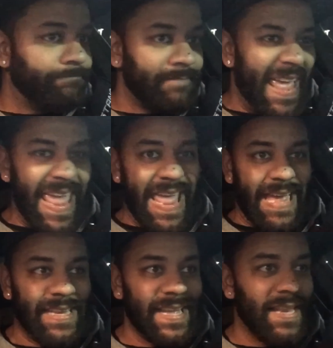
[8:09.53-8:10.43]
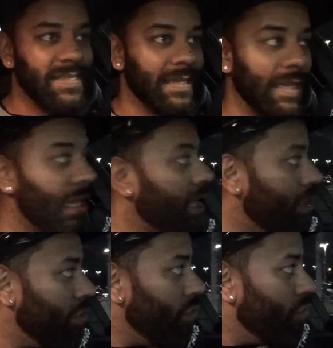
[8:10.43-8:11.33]
Man, that is
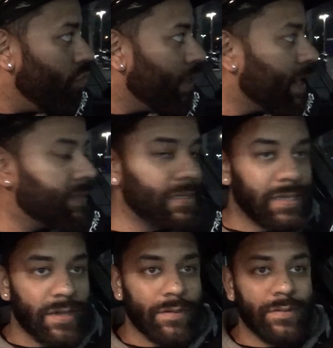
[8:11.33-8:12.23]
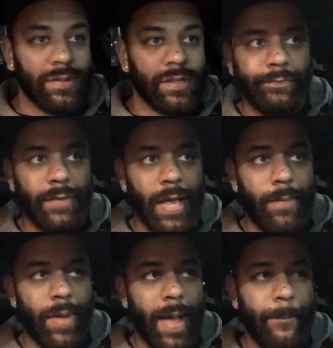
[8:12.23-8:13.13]
low. That is low.
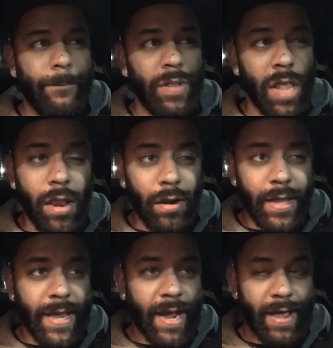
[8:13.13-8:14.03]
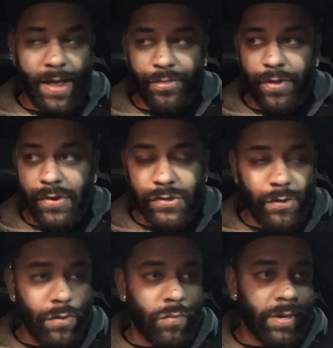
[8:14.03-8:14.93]
Yep, I literally, I, I thought the
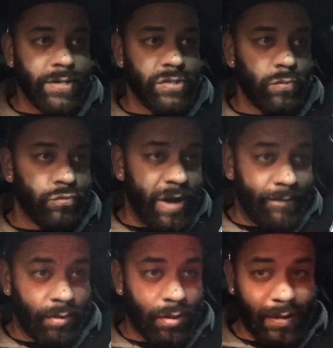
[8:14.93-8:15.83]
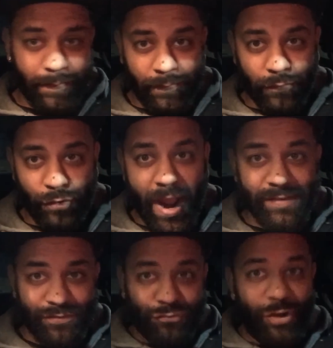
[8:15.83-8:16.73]
joke was you drive it off,
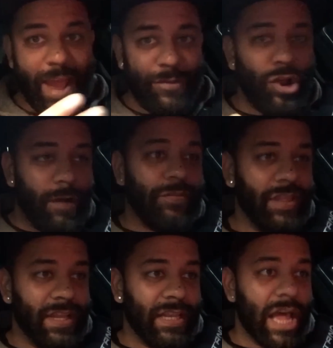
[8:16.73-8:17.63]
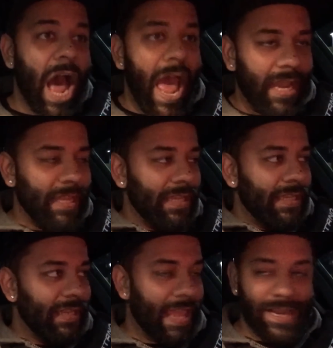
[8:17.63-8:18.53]
drive, drive it off the lot
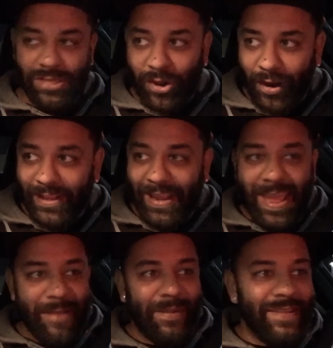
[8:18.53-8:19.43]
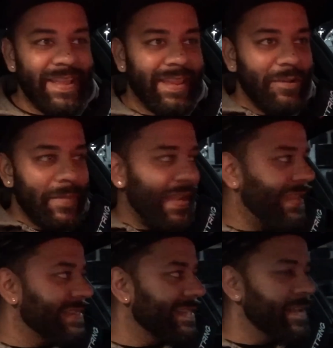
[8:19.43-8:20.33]
can't talk. I can't believe they killed me like
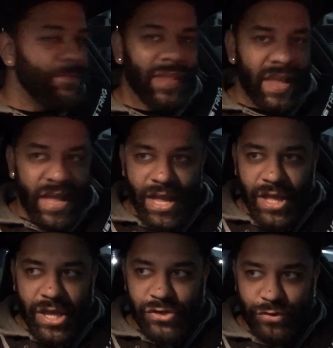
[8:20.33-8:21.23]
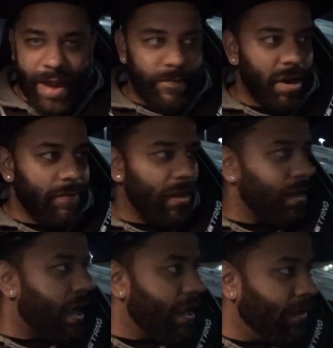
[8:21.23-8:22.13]
this. You drive it off the
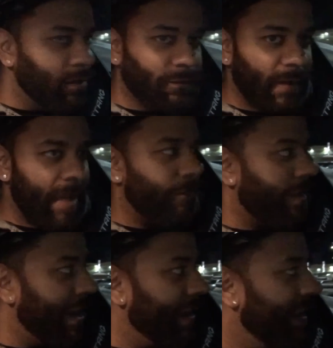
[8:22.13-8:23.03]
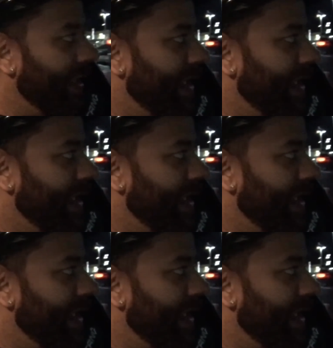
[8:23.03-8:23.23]
lot, you lose five grand.